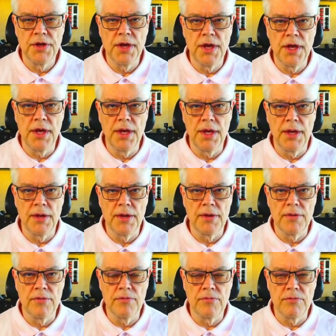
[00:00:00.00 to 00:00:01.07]
uh,
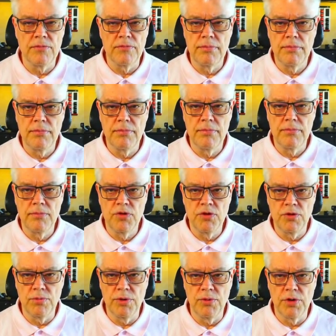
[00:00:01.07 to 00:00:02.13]
to
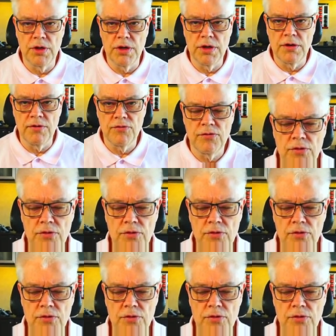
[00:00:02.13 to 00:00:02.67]
be working. So